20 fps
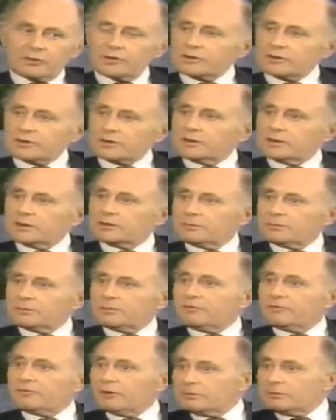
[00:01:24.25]
Trotsky
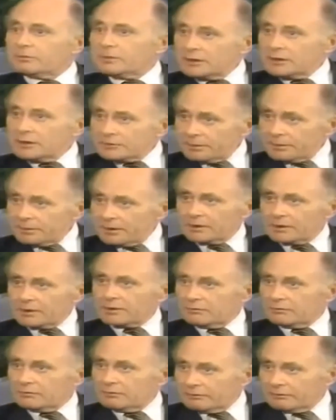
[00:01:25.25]
to perform his
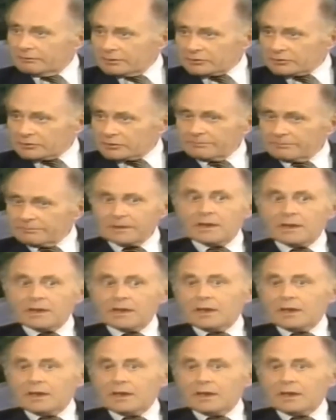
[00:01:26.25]
part in the revolution.